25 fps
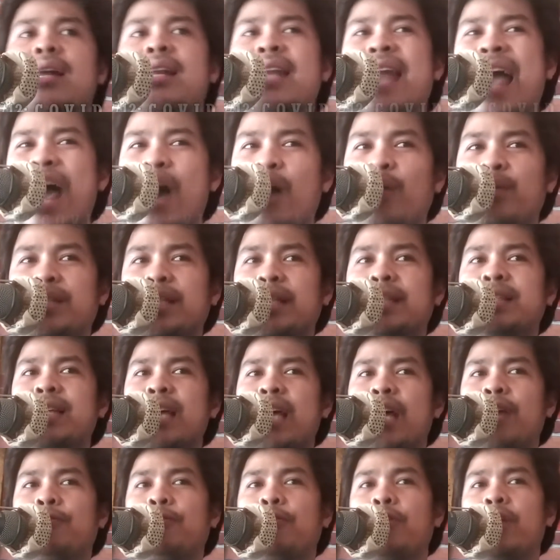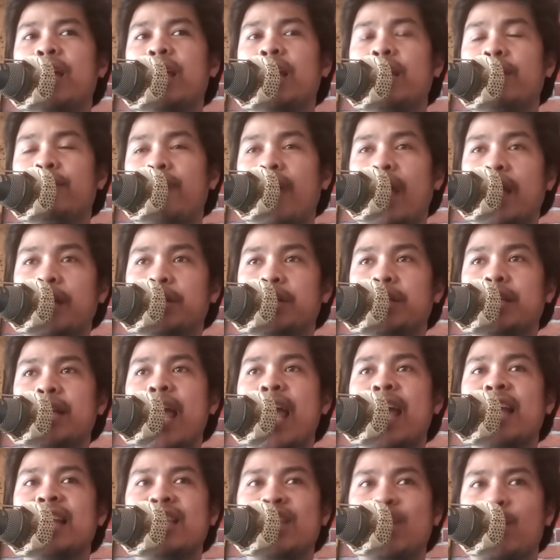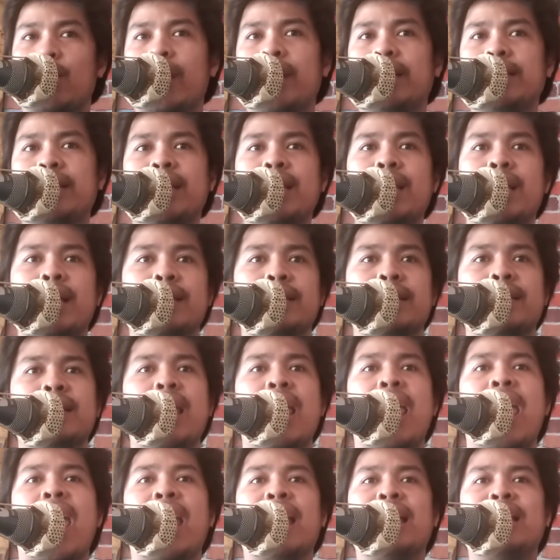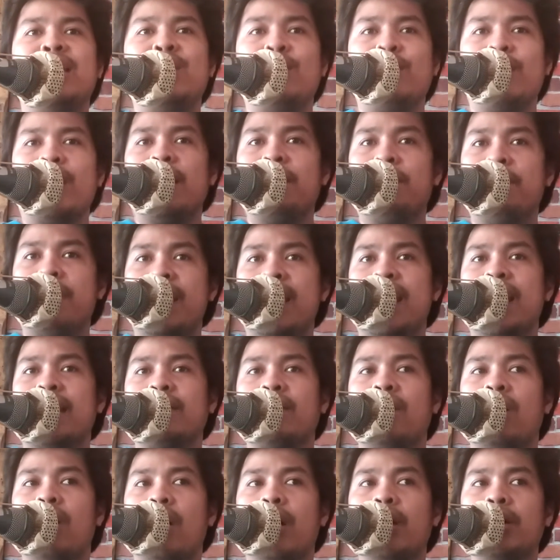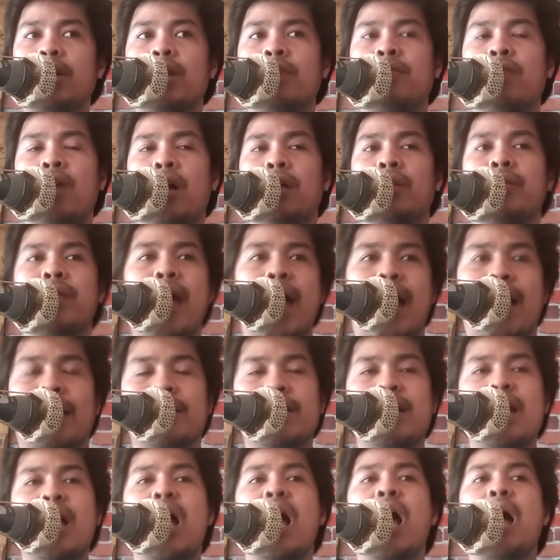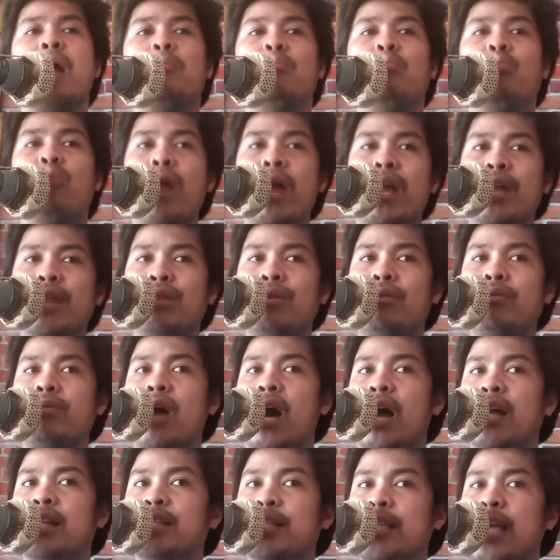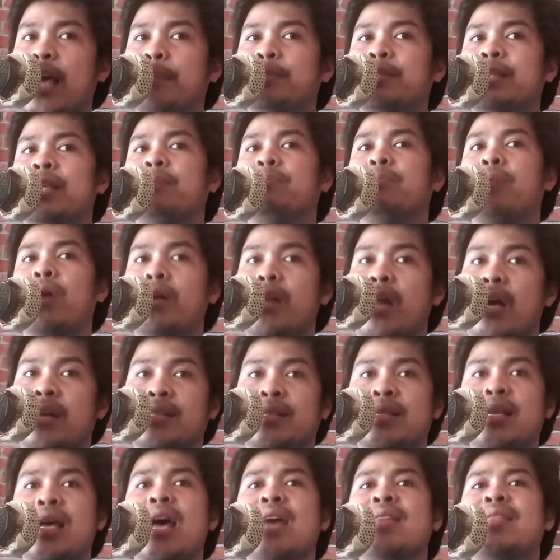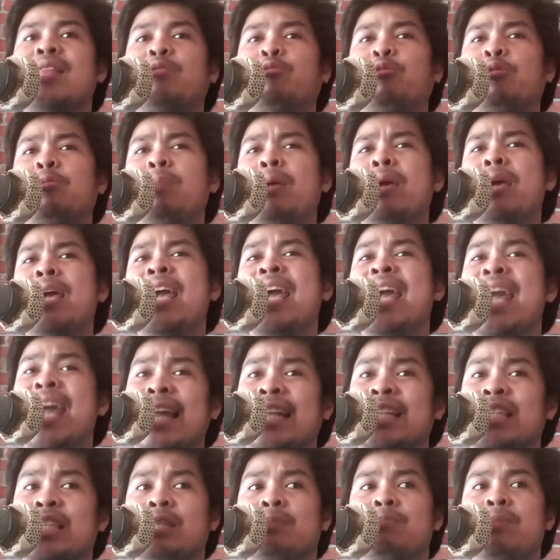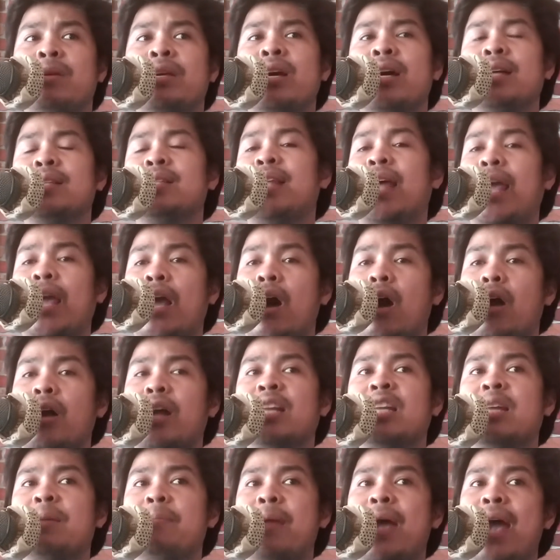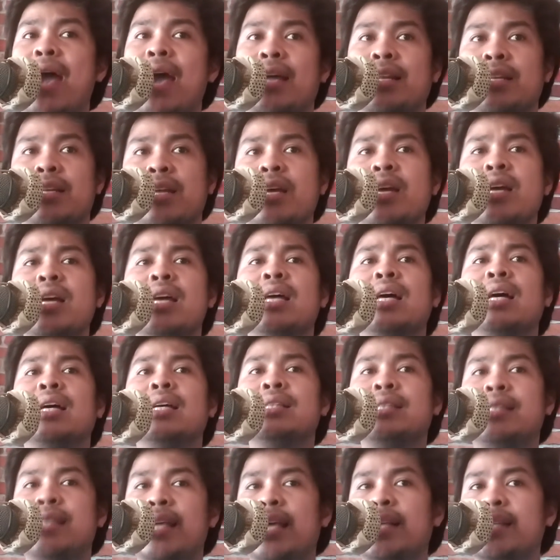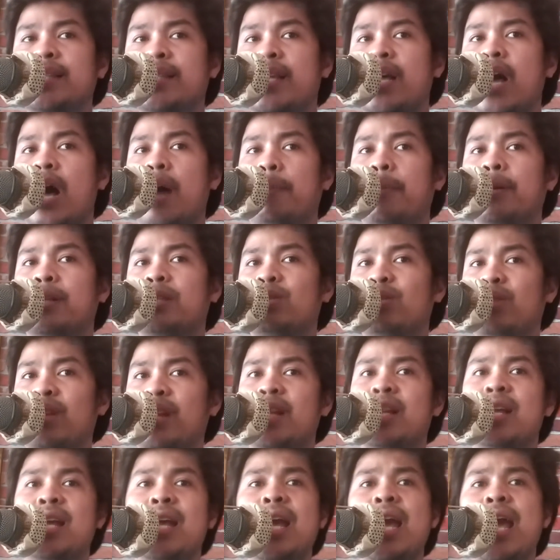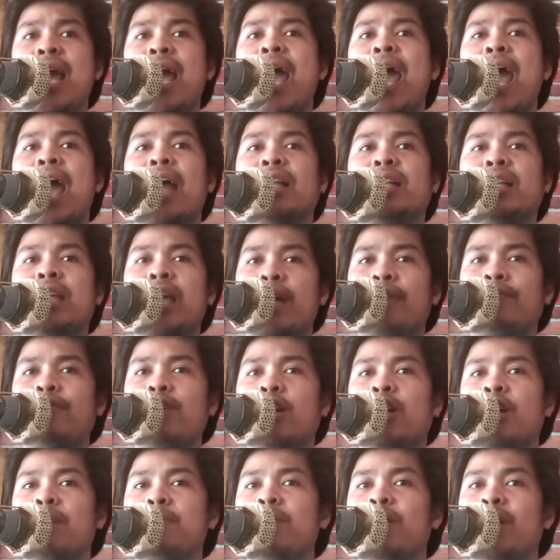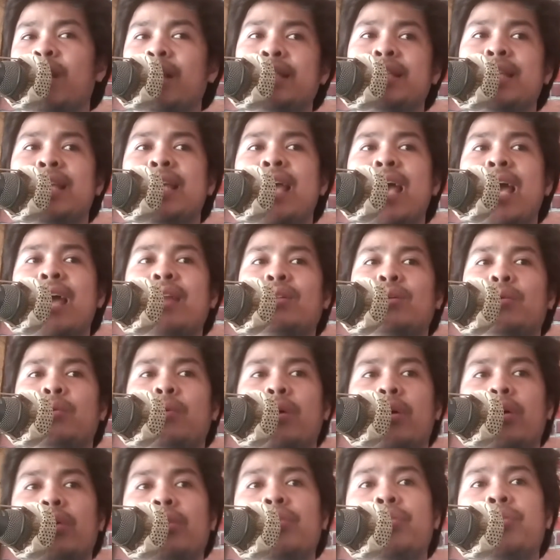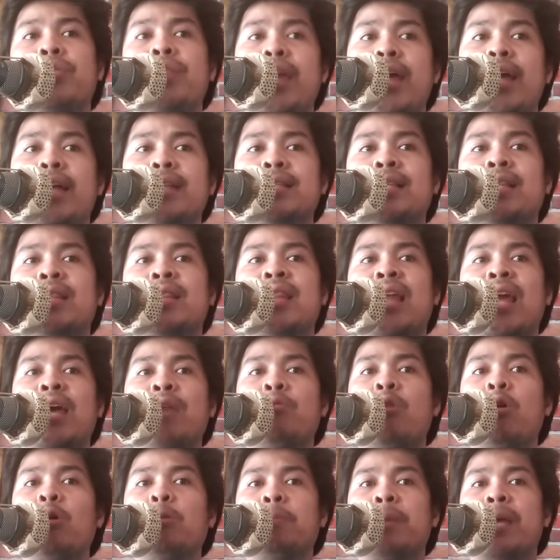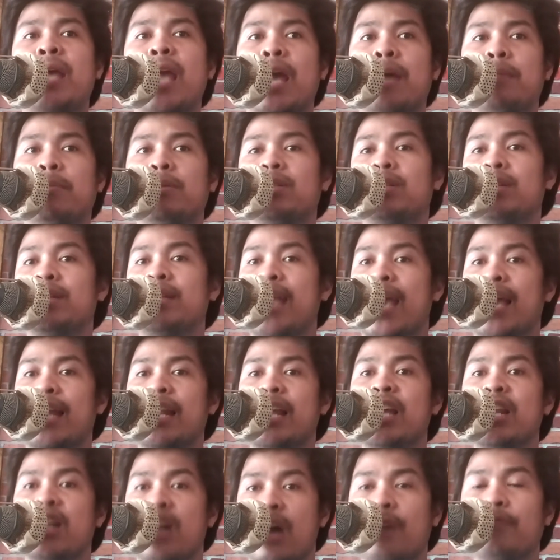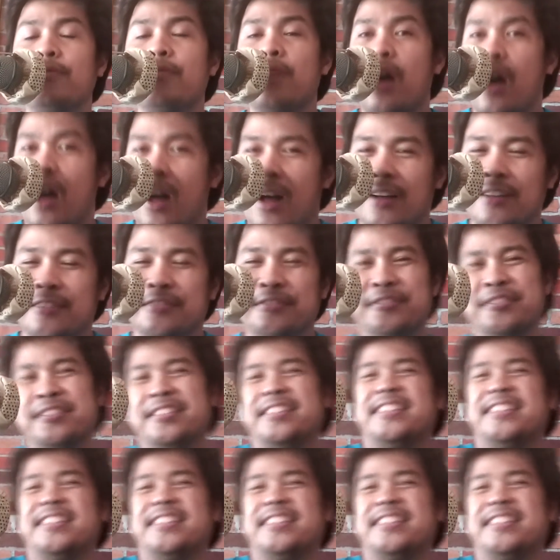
Now is the time for innovation and new ideas, and you can be at the heart of all that. Breakthrough concepts and products that would be hits because they are in demand. Seize the opportunity and give your community and the world things that they won't be able to get enough of.